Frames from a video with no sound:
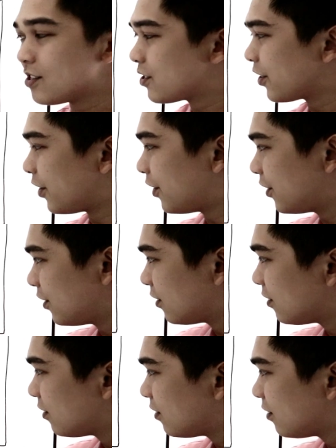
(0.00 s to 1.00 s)
So,
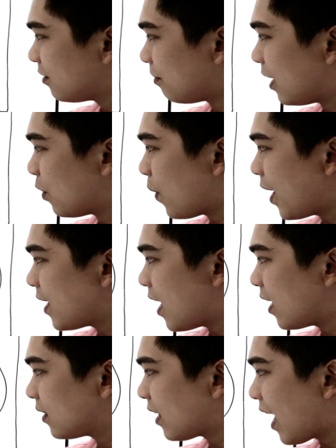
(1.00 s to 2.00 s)

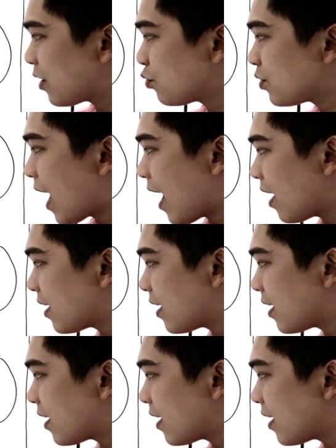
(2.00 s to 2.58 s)
maliwanag na yan yung